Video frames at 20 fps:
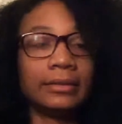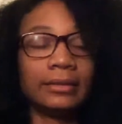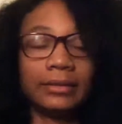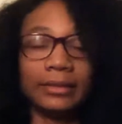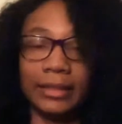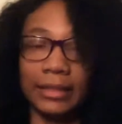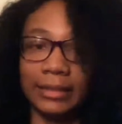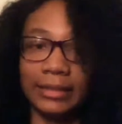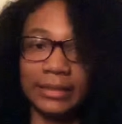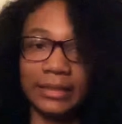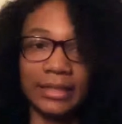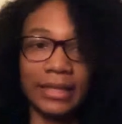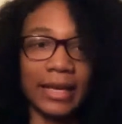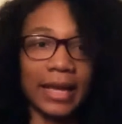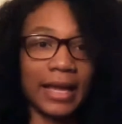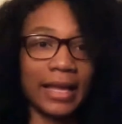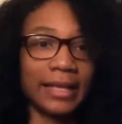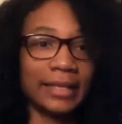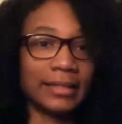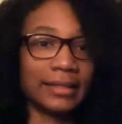Tennessee
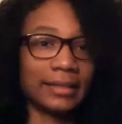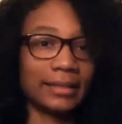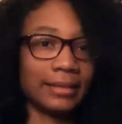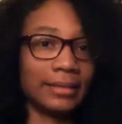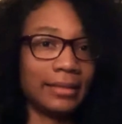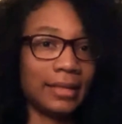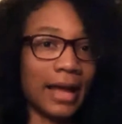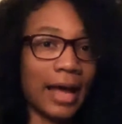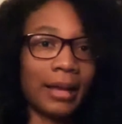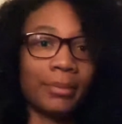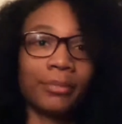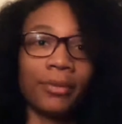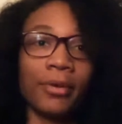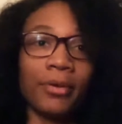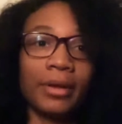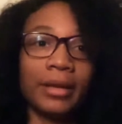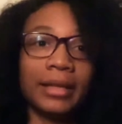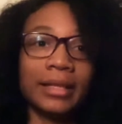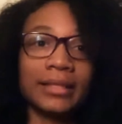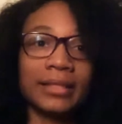has not
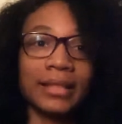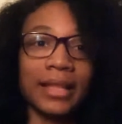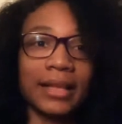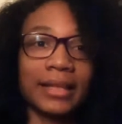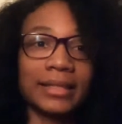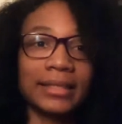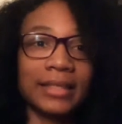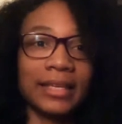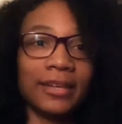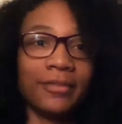broken its legacy